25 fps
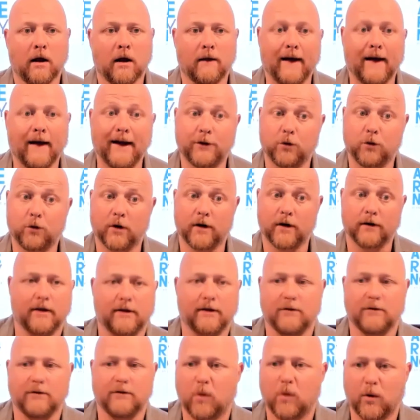that's where
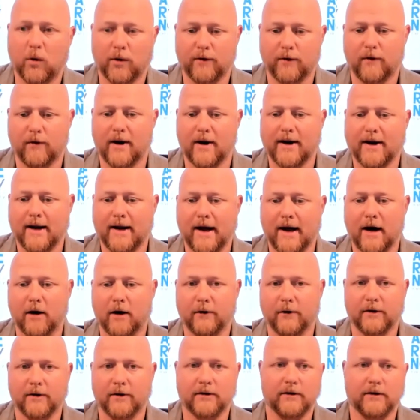it's important right
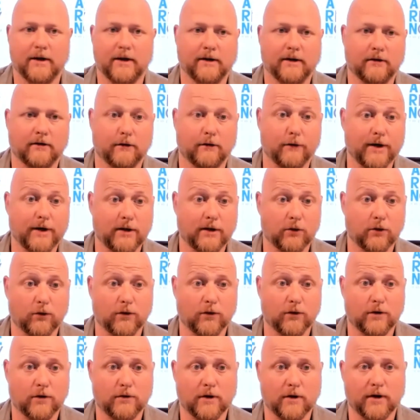now as a
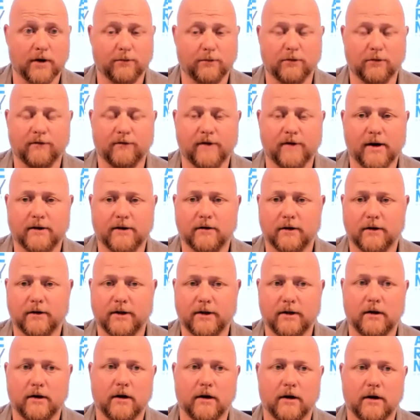resource to us
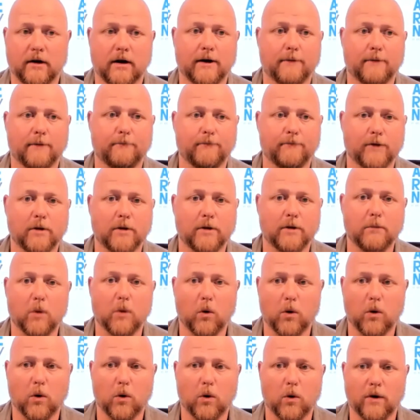professionally. The
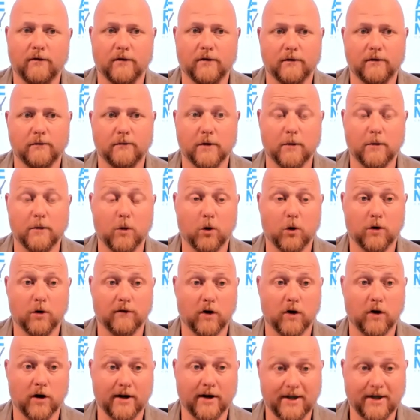more
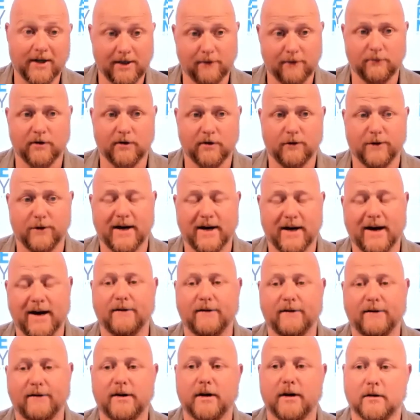of our teams that we
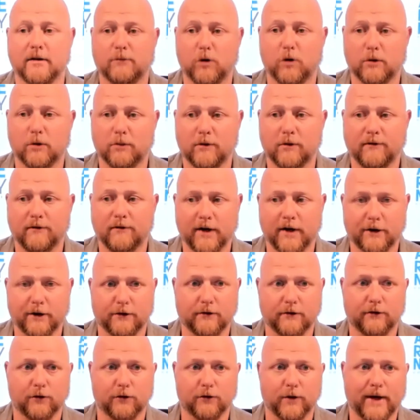have in there, the more
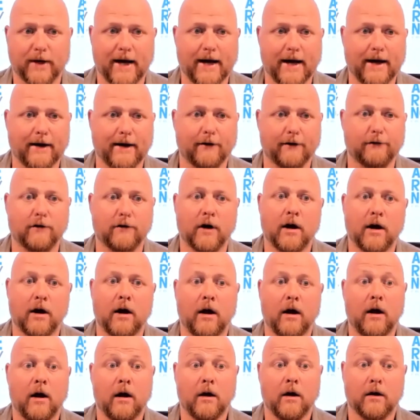professionals we have,
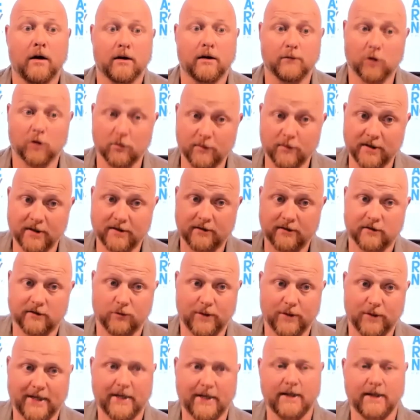the more business
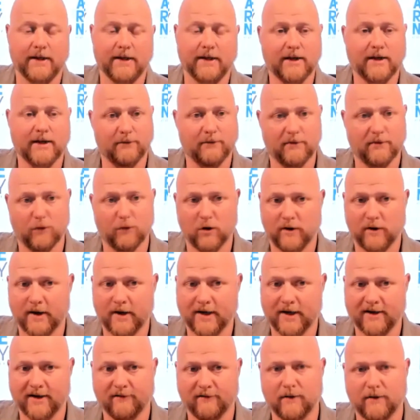we get them, the more
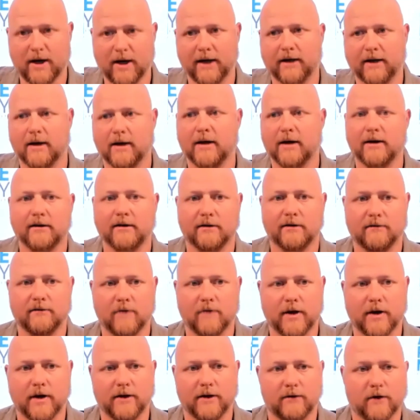they give back to us and
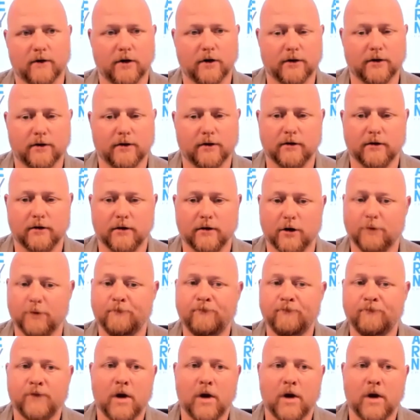vice versa. So